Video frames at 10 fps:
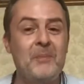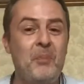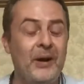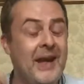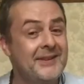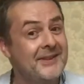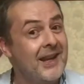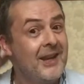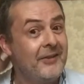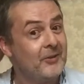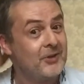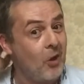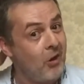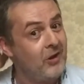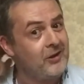But yes, those
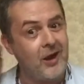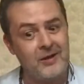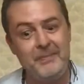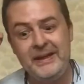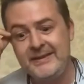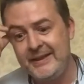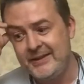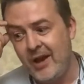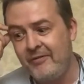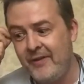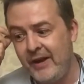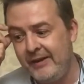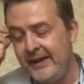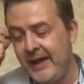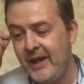oligarch meetings are
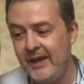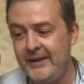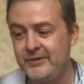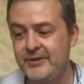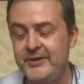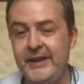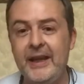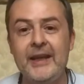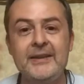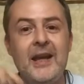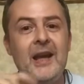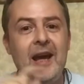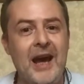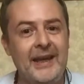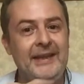very interesting. And
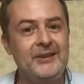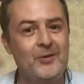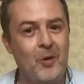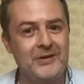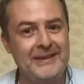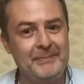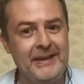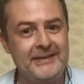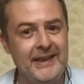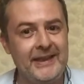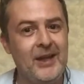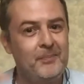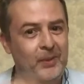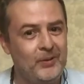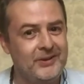at each quarterly meeting,
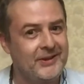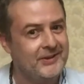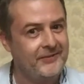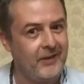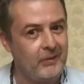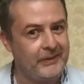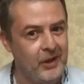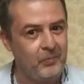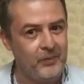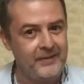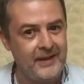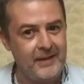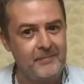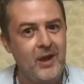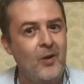Putin is following up with
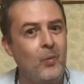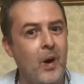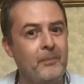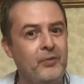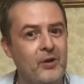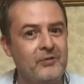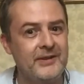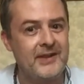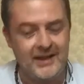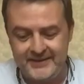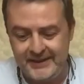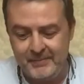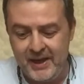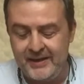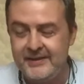him. What progress has he
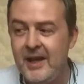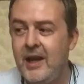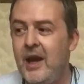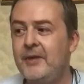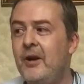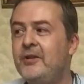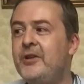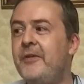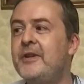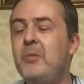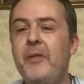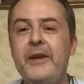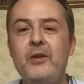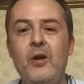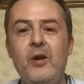made? And also there's what
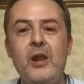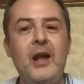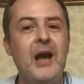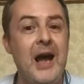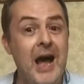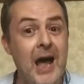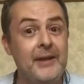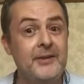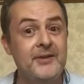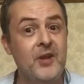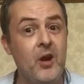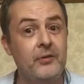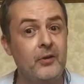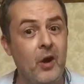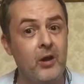they call a
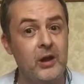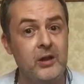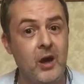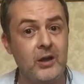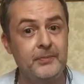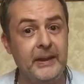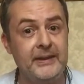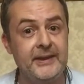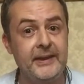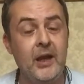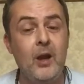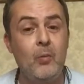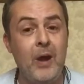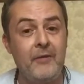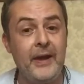hands-on oligarchs meeting,
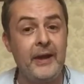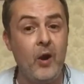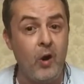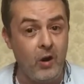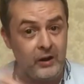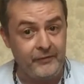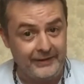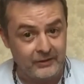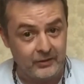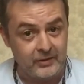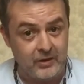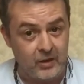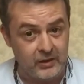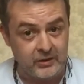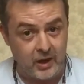where they, all of the
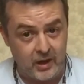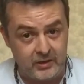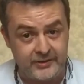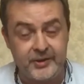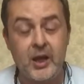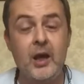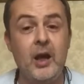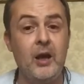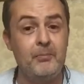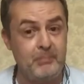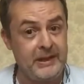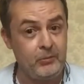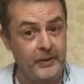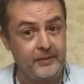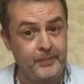oligarchs
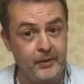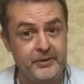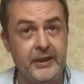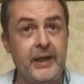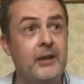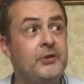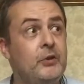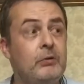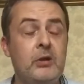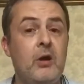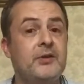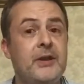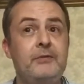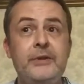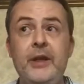meet with Putin. And I do recall
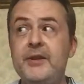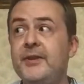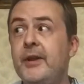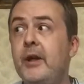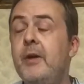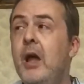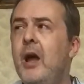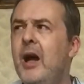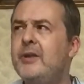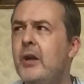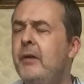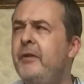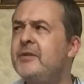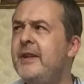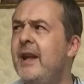several years ago, I don't know
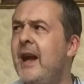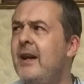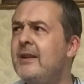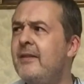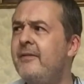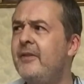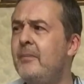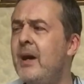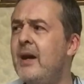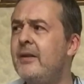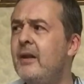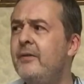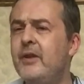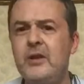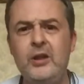if it was in the aftermath
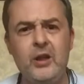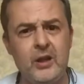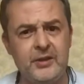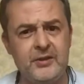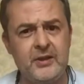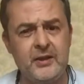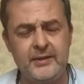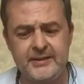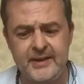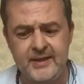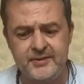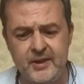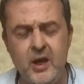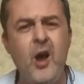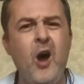of the Kursk
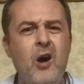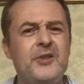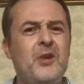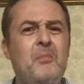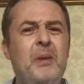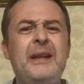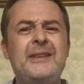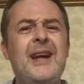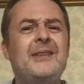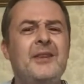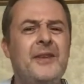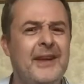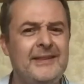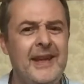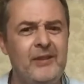disaster or some big scandal that
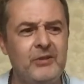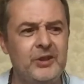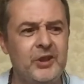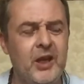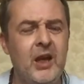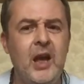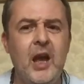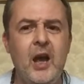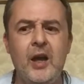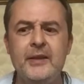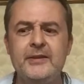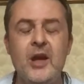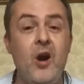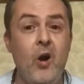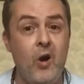had hit Russia, and
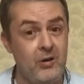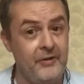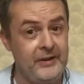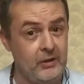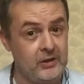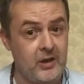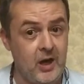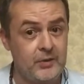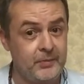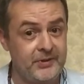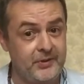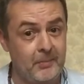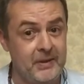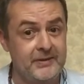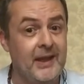all of the oligarchs were
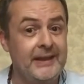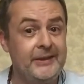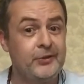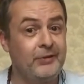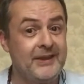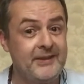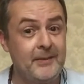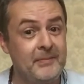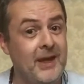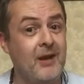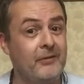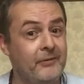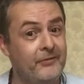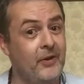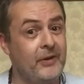summoned and he dressed them down in
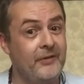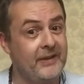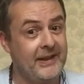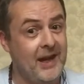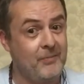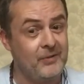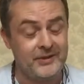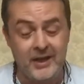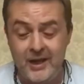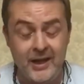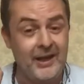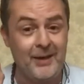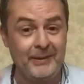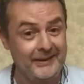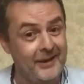front of the cameras.
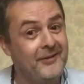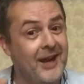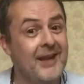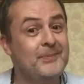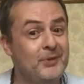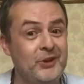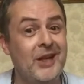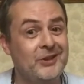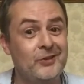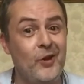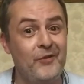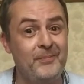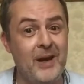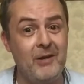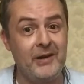I mean, that is projection
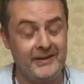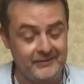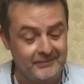of power.